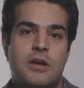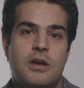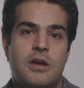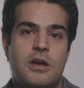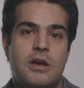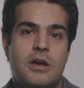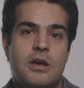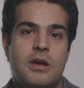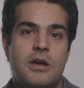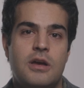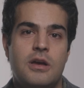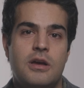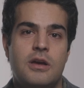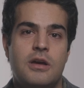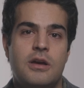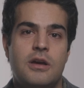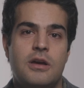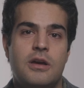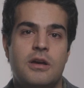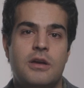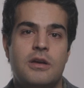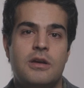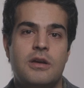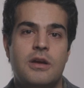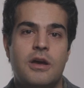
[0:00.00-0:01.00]

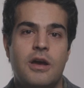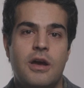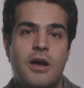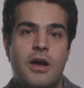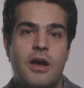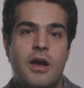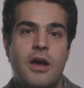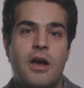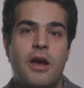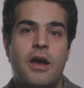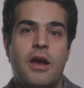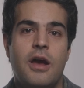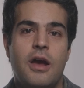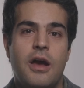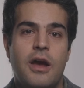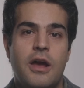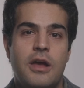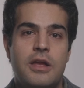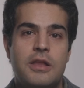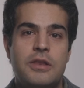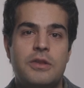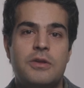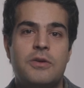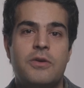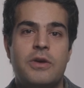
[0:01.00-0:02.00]
Uh,
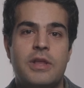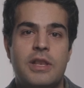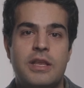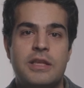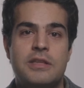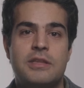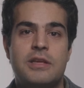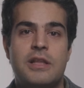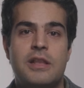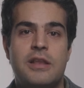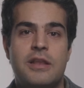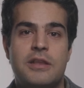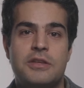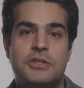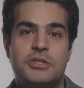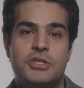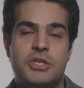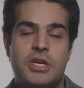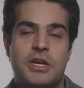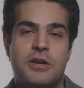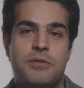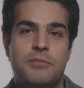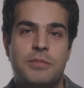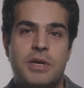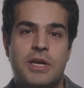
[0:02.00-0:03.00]
I know a little
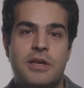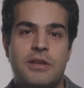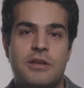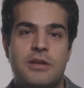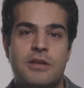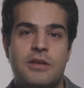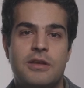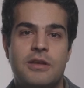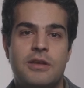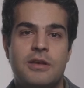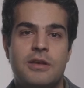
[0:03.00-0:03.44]
German